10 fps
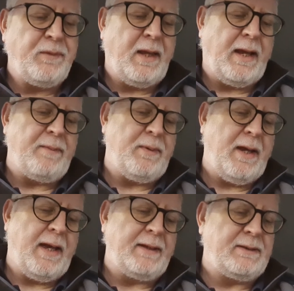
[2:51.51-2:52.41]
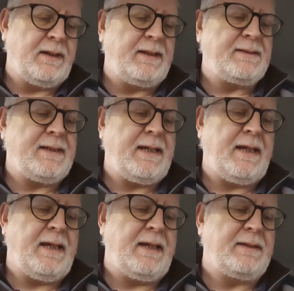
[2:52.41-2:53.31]
ipa so this
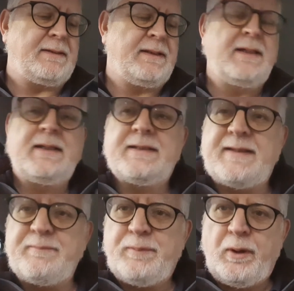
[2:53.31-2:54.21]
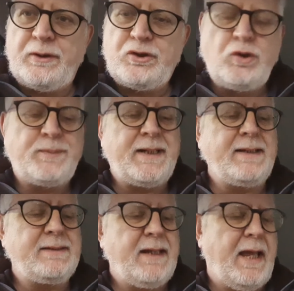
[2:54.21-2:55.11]
is 7.2
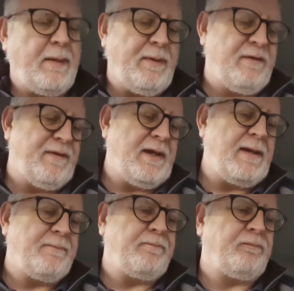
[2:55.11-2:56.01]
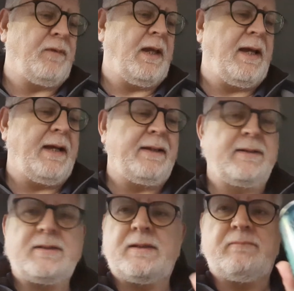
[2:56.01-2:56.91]
percent abv
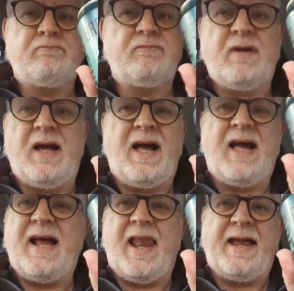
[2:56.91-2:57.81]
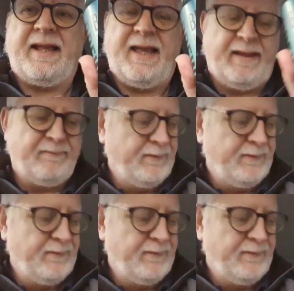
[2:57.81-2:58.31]
and i like it